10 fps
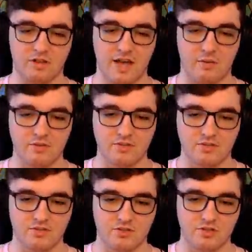That
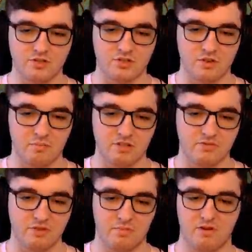was just a
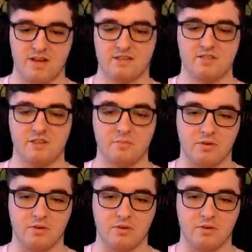misflip on accident.